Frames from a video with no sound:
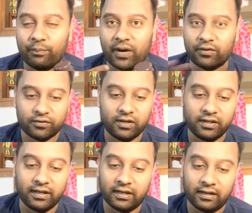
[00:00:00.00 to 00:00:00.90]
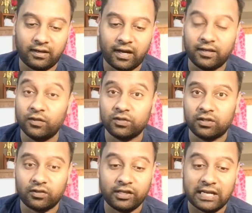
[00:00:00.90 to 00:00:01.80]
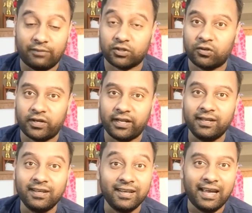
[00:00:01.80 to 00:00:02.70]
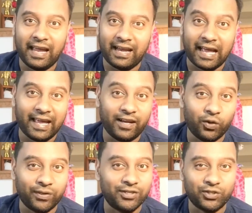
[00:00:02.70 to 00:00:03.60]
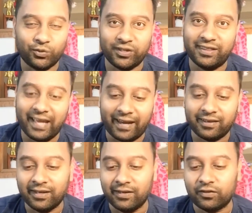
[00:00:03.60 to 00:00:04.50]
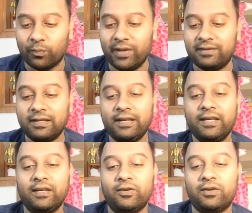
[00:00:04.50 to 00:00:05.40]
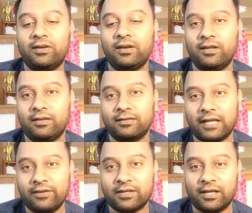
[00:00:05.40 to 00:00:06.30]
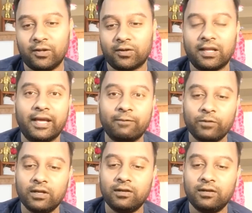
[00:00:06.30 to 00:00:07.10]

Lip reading: personally, I used it 3 times already and I had no issue with that. So basically this is how it's gonna look like.